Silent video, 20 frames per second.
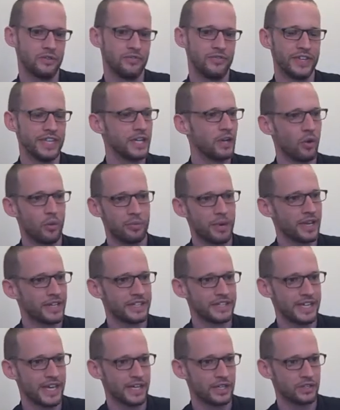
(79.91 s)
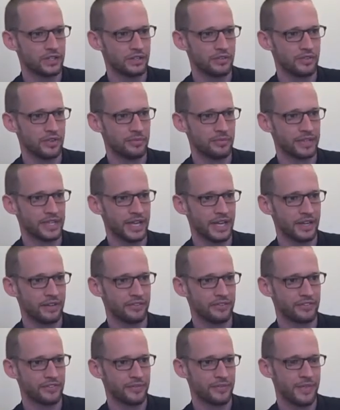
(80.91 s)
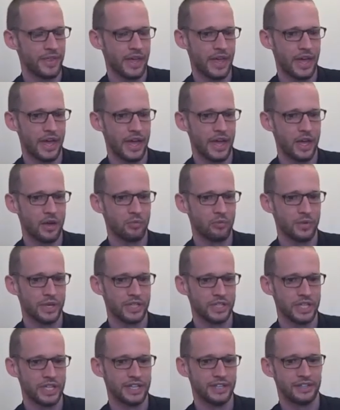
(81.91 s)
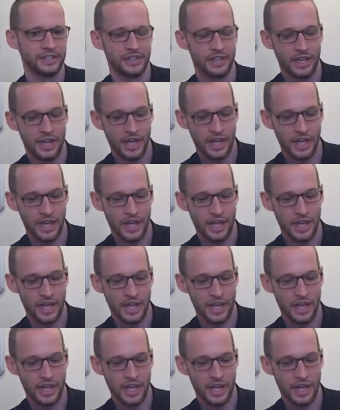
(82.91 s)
video a presentation of themselves, which is